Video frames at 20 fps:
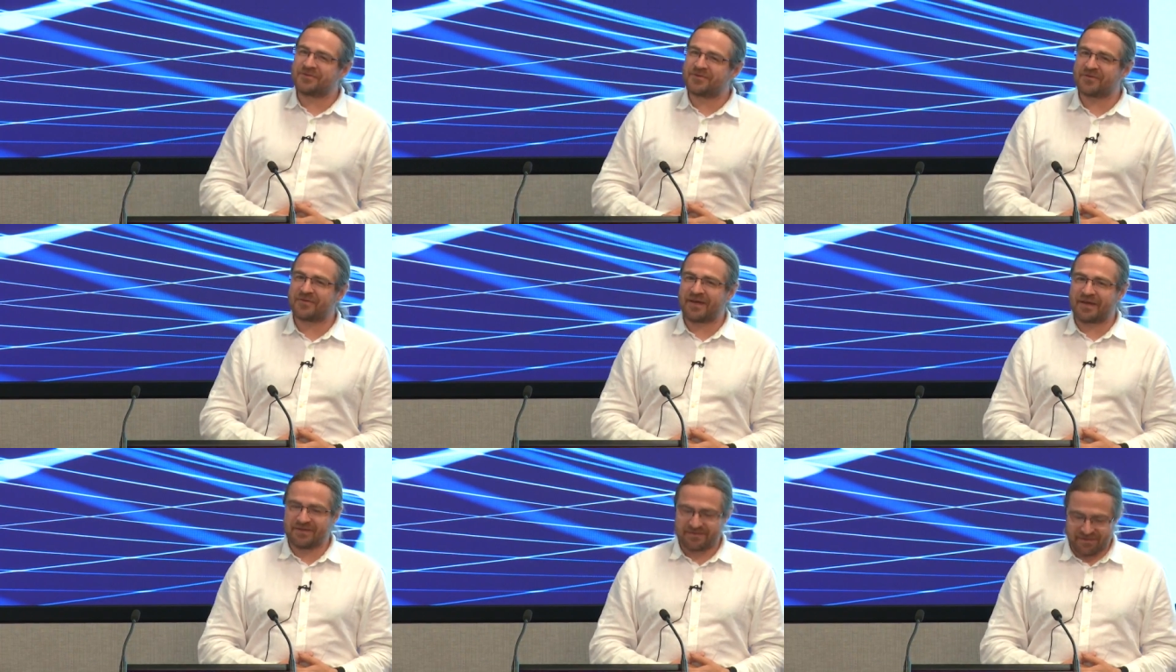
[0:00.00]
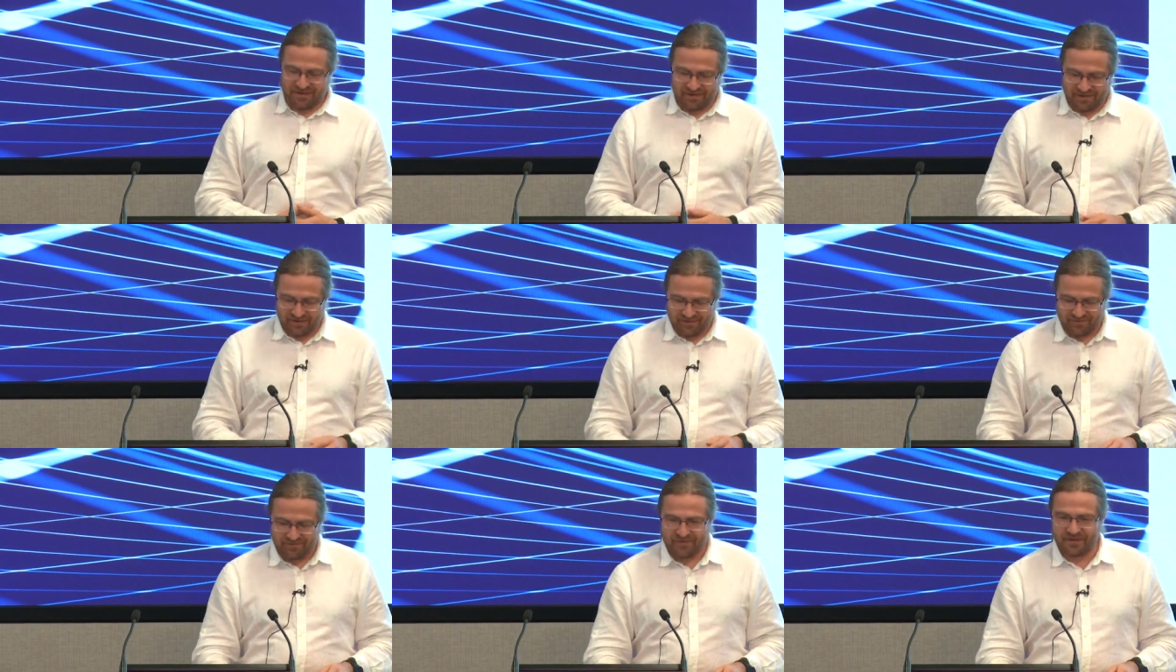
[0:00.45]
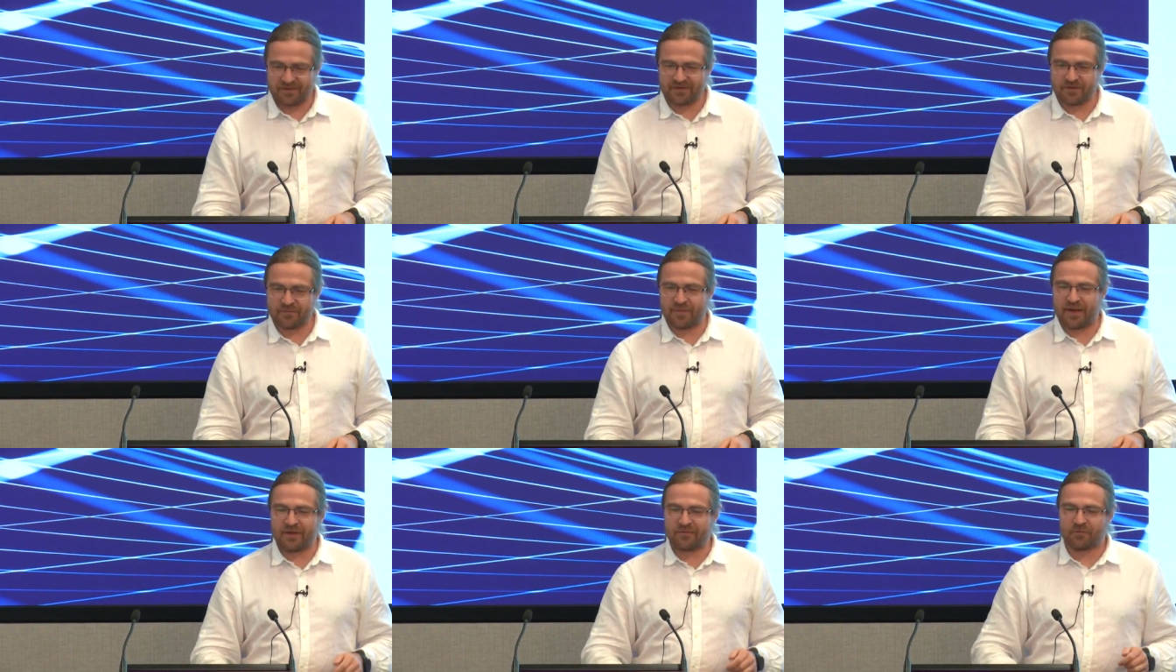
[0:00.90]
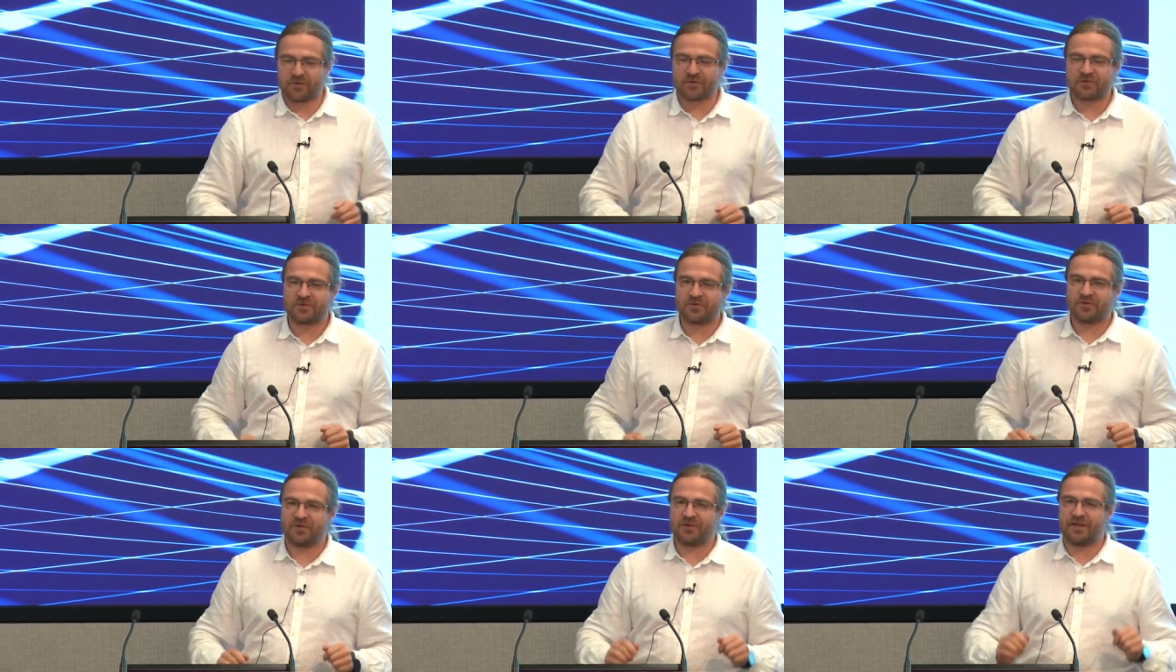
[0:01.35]
that, then you might want
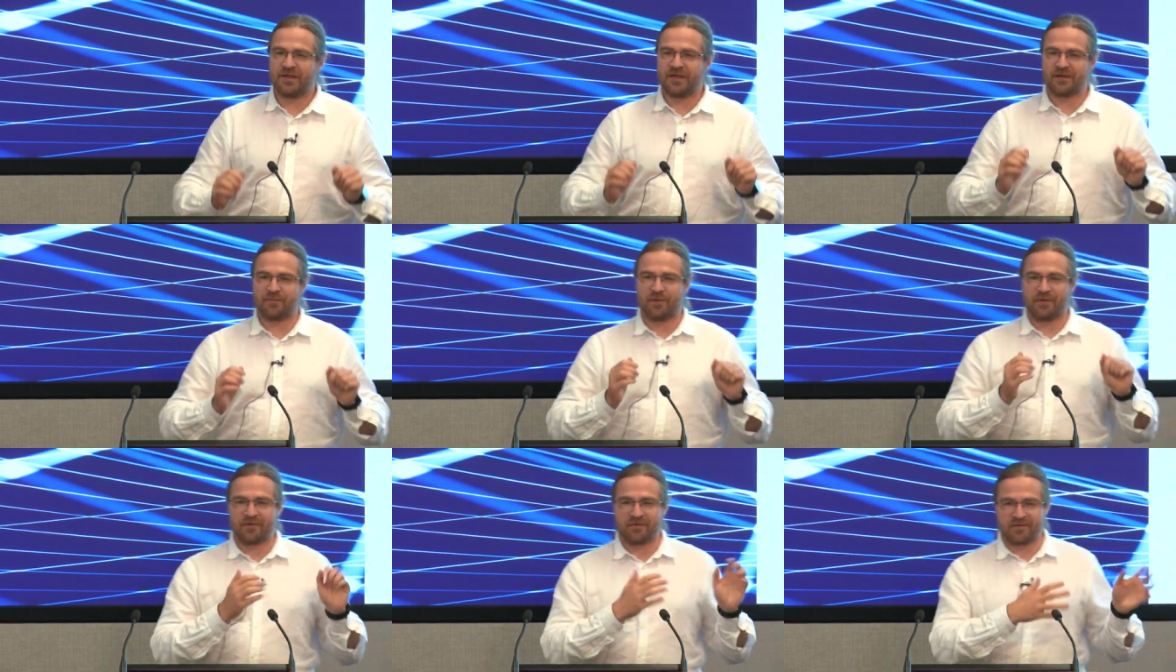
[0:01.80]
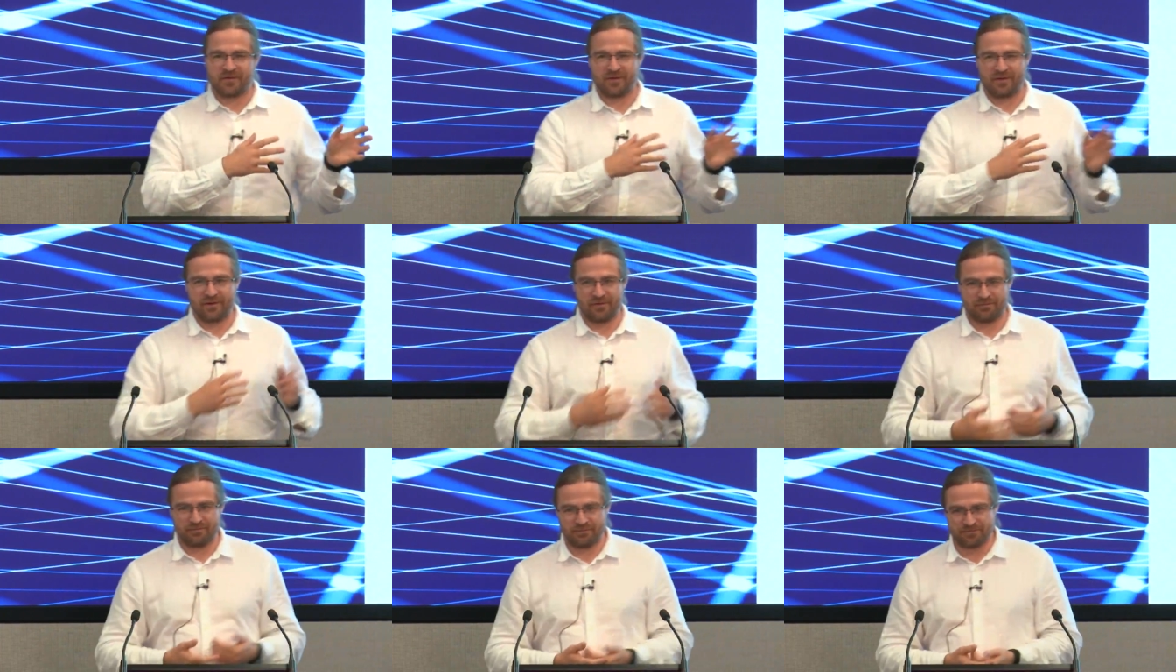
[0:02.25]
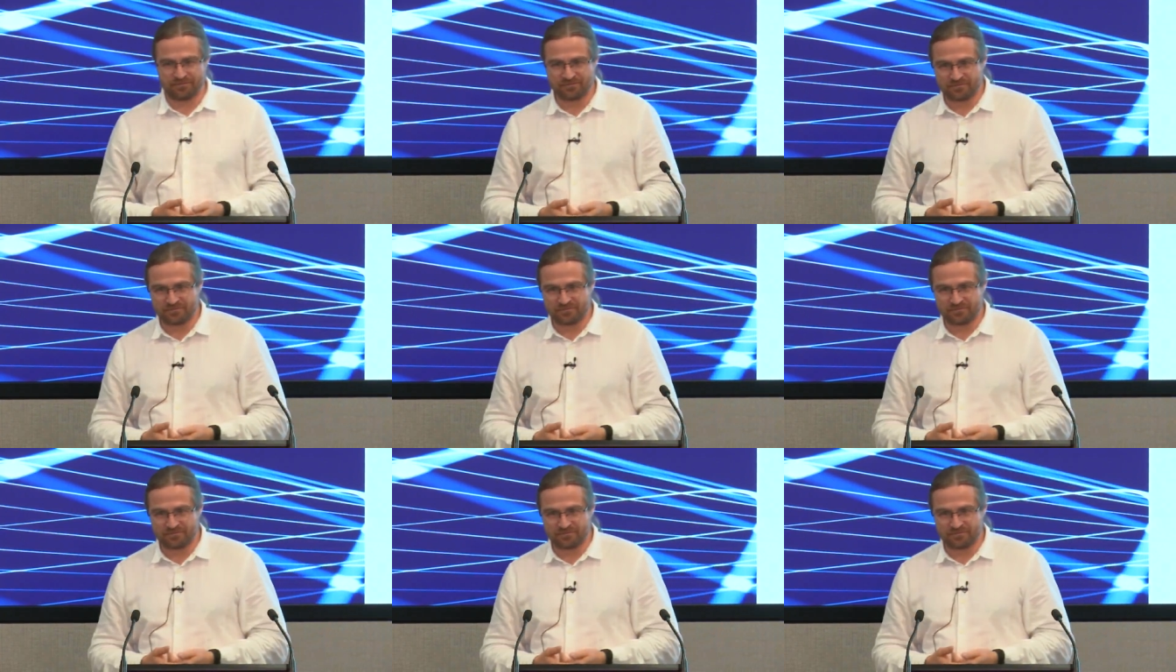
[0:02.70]
to hear about Cilium.